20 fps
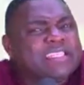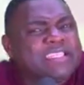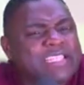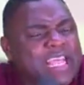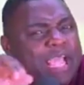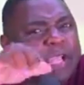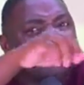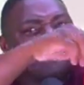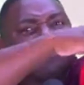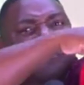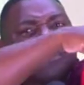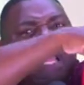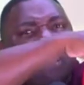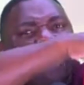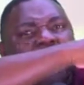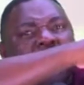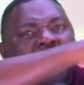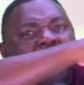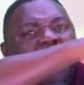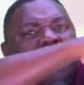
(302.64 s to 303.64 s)
to the Gold Coast
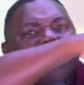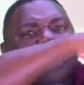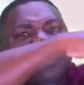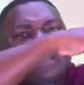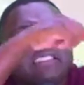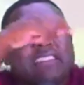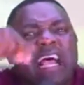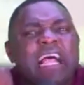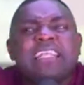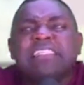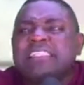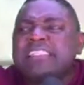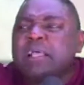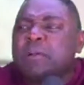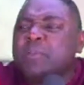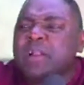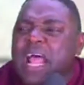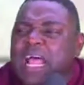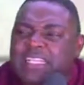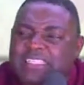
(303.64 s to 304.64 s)
as a whole.
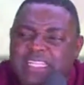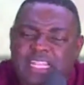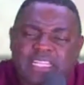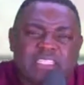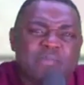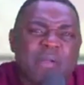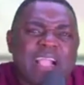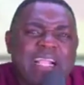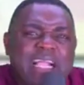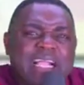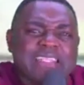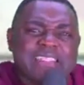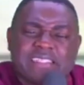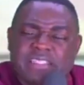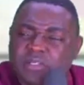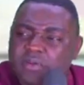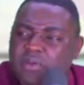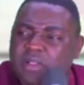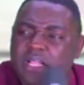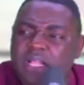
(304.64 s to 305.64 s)
Almost say,
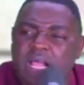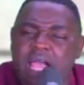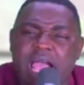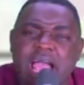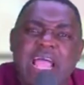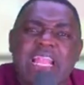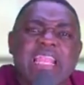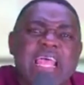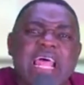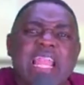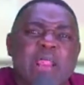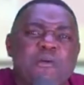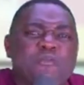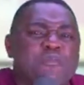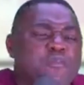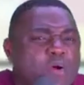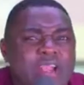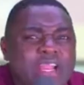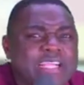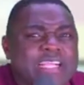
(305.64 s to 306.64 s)
Queen say,
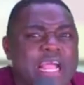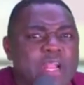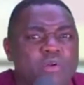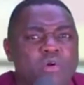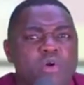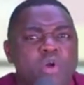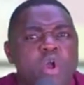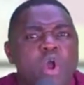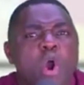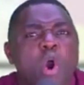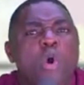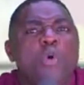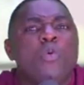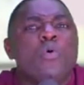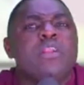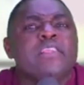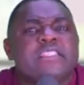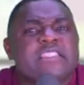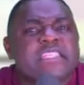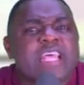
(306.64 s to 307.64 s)
San Seminar
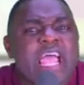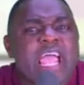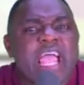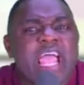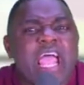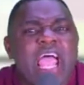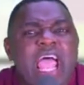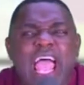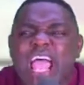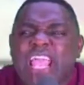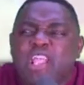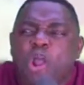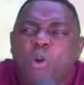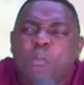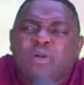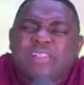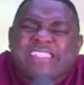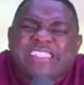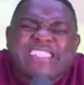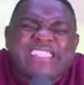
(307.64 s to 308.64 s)
Santamai Council,
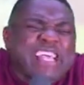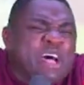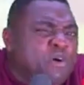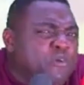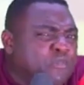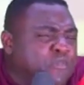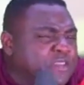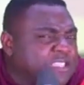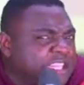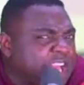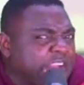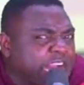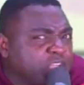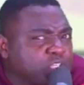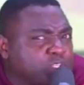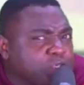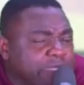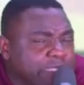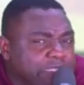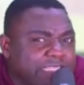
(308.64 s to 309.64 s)
NLM for
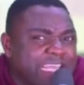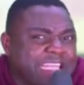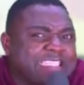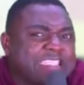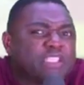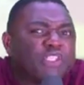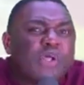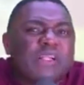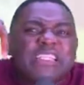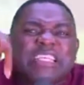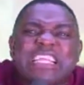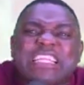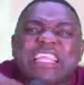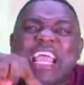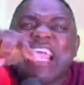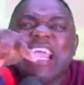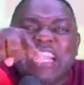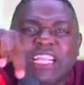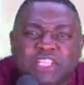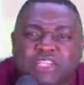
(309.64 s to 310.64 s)
Nekano, or when
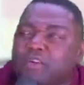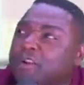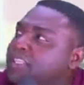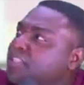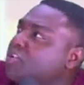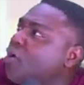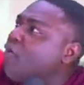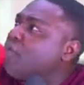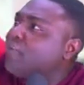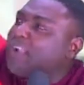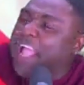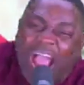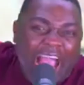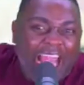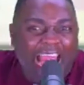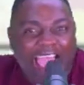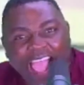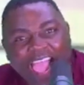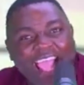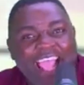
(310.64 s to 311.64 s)
say a
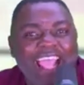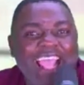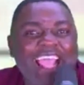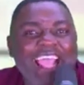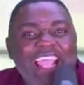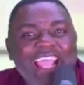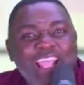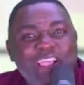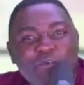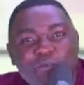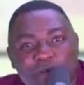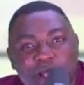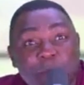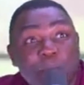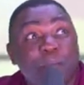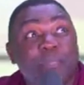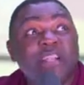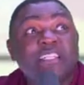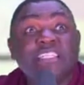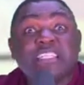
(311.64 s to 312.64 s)
almost selfish
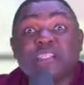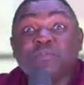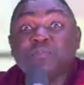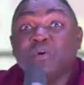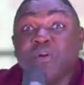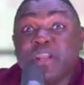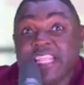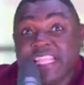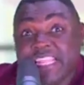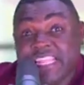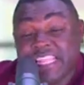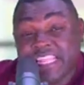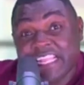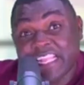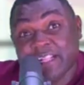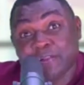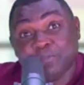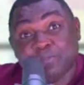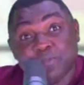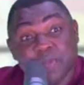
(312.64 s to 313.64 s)
interest. It is not in the
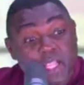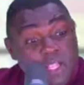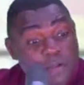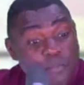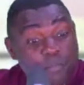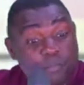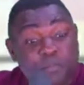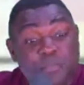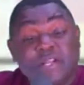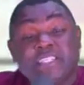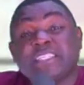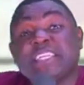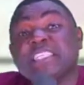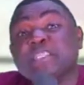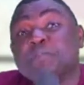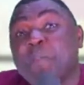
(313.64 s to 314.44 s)
interest of Ghana.